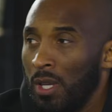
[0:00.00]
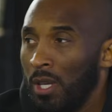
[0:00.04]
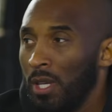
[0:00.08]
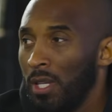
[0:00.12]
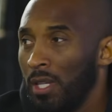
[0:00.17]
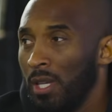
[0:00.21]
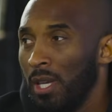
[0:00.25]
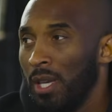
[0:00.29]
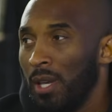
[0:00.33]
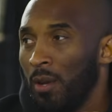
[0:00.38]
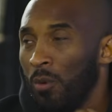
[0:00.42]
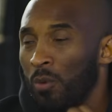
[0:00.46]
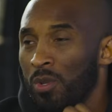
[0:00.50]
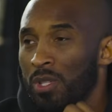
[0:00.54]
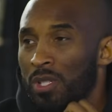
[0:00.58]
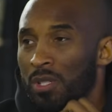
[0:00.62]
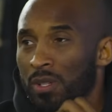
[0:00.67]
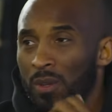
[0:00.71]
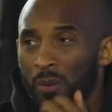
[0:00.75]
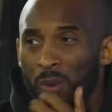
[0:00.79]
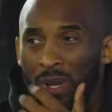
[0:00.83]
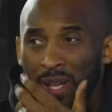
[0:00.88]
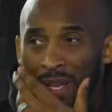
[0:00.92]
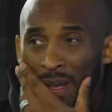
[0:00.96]
Yeah, it
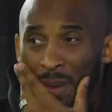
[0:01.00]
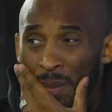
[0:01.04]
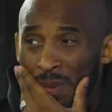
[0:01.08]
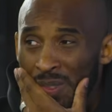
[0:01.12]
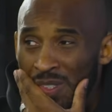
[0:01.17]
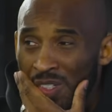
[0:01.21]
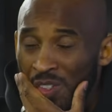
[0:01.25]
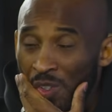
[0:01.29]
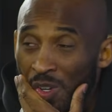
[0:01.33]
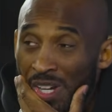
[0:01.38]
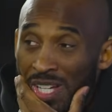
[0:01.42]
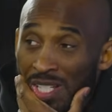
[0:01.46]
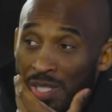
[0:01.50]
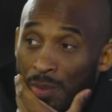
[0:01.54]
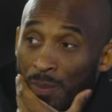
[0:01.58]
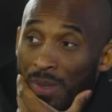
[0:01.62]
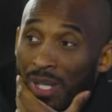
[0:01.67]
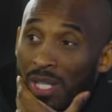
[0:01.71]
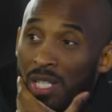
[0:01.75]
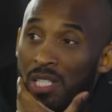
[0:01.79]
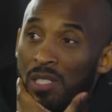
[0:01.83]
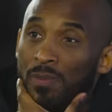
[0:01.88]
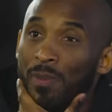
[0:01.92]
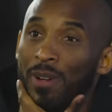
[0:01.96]
was crazy, man,
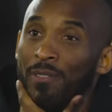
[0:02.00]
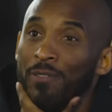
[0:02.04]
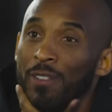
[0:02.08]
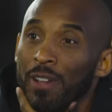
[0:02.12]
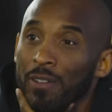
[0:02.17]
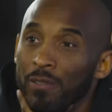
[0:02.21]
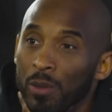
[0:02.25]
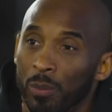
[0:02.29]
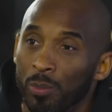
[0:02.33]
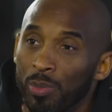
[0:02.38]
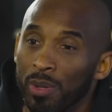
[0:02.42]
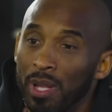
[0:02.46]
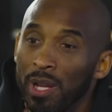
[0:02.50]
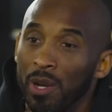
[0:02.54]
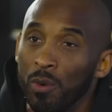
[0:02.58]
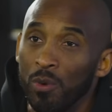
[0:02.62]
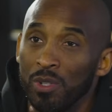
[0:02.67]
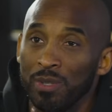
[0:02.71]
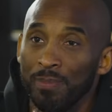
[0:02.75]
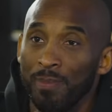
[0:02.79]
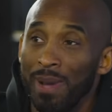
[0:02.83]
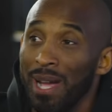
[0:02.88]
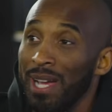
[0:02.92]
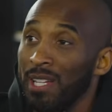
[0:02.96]
because my favorite player
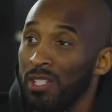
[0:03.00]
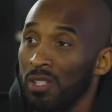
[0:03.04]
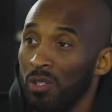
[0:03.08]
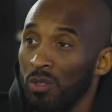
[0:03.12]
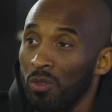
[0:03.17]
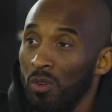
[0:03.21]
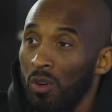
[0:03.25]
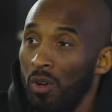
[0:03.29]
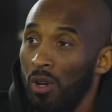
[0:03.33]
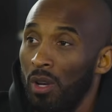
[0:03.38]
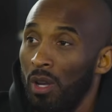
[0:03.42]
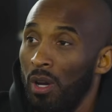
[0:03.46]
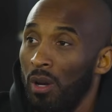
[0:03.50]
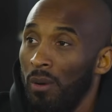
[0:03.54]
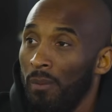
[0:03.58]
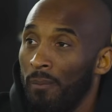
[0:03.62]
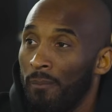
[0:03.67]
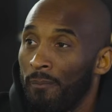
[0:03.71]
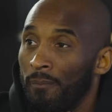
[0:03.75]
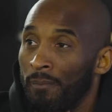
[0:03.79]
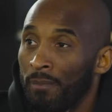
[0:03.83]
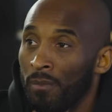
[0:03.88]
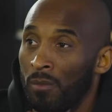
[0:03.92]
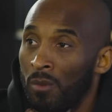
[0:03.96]
was Magic growing up.
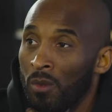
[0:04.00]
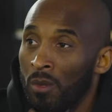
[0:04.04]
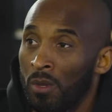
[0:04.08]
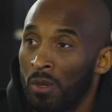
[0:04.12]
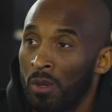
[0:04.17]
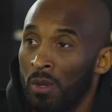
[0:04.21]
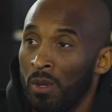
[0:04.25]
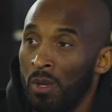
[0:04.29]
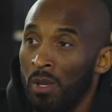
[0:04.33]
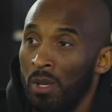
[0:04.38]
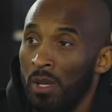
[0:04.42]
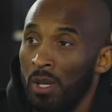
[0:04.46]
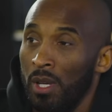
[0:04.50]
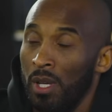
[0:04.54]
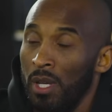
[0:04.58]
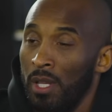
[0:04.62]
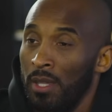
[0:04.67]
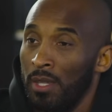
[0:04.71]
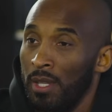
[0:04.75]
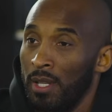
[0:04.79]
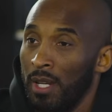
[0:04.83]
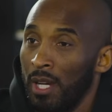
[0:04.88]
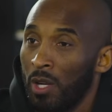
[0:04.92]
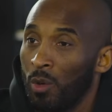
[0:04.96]
And
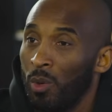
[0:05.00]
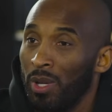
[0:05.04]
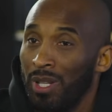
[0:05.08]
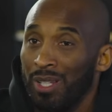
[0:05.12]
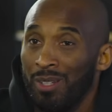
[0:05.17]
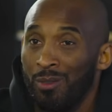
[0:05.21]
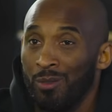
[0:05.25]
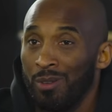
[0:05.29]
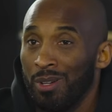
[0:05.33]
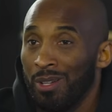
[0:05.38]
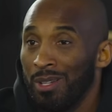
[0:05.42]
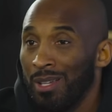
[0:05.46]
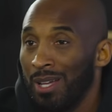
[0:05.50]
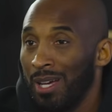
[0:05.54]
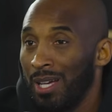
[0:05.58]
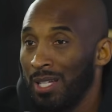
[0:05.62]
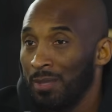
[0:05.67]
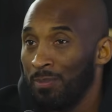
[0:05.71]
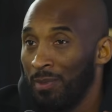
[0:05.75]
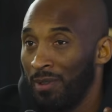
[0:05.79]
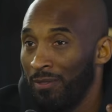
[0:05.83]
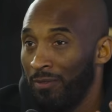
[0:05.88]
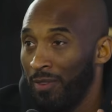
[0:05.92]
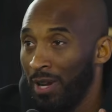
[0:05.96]
then I quickly realized
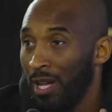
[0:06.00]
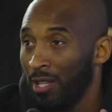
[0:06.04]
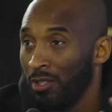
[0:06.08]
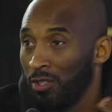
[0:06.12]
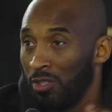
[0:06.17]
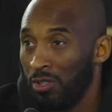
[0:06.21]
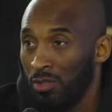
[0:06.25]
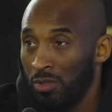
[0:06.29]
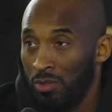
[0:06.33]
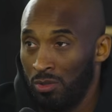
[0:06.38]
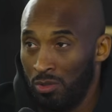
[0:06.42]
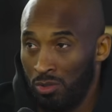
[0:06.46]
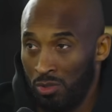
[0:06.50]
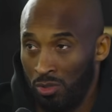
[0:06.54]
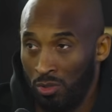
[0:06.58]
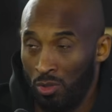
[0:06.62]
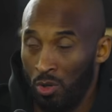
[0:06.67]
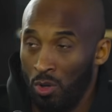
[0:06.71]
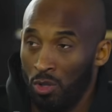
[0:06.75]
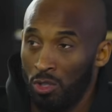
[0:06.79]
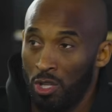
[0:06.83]
my father stole